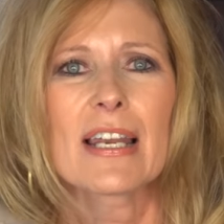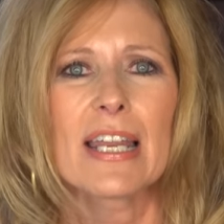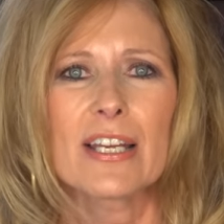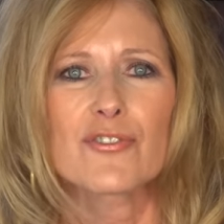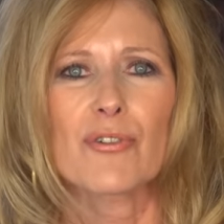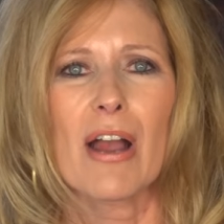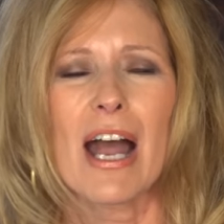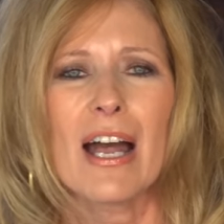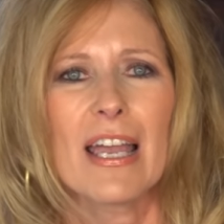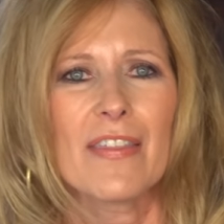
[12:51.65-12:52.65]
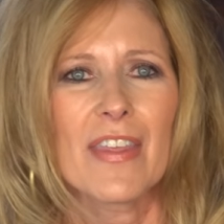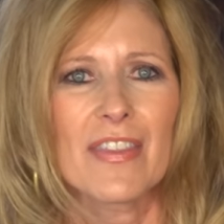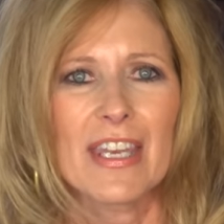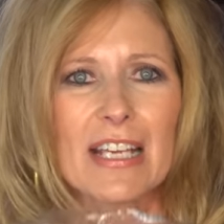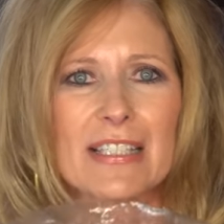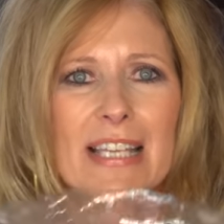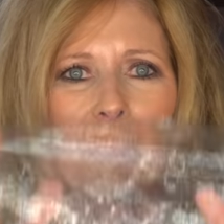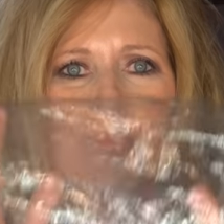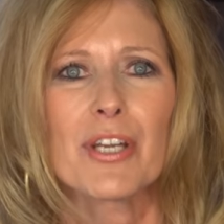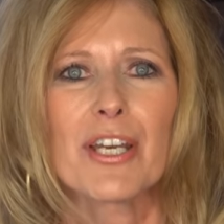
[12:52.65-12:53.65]
let it dry, and then the next
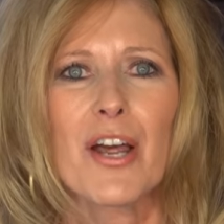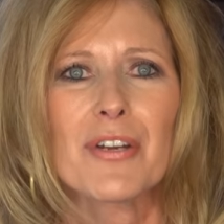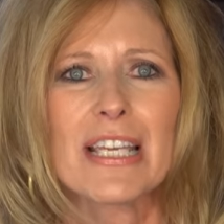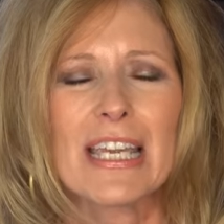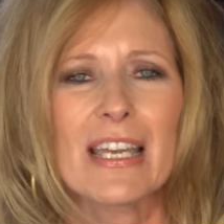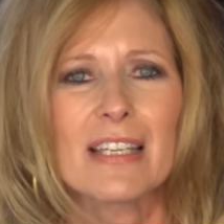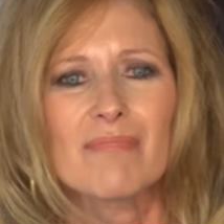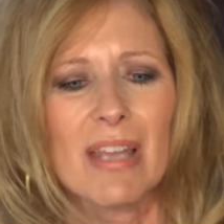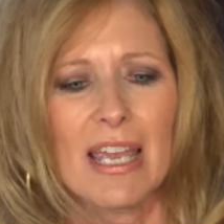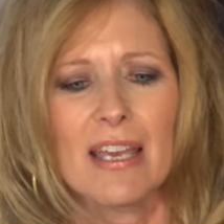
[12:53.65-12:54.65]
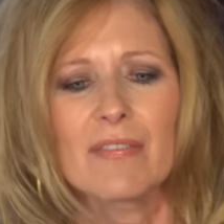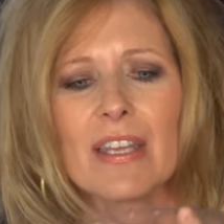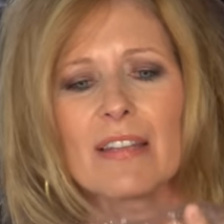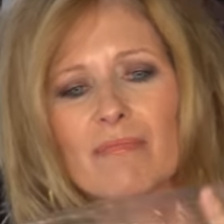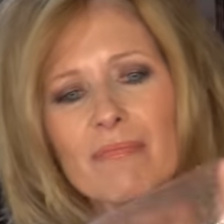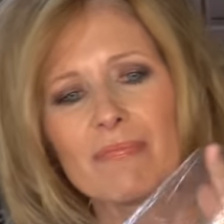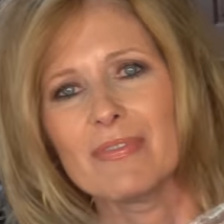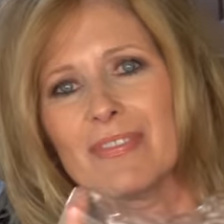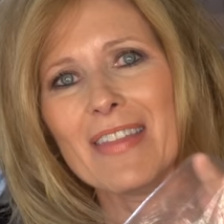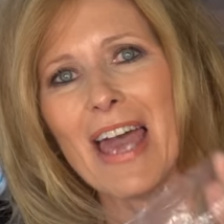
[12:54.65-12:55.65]
time put it on again, and then
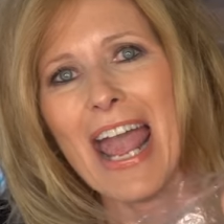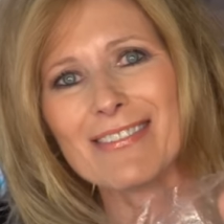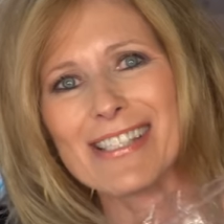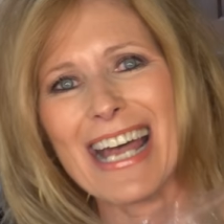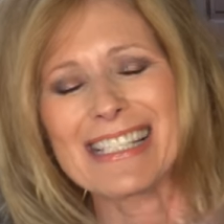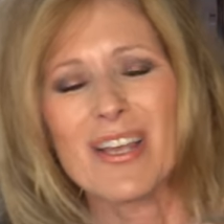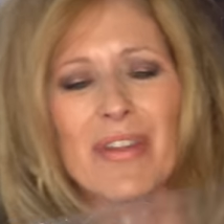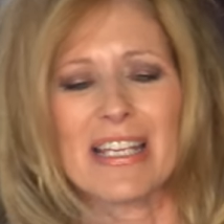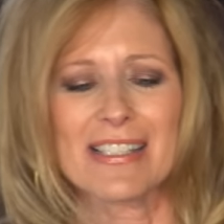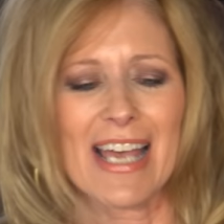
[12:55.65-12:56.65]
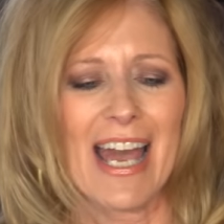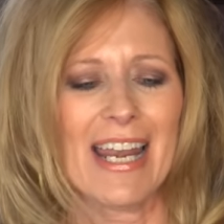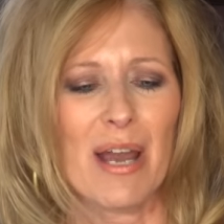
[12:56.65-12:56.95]
the outside's on the inside.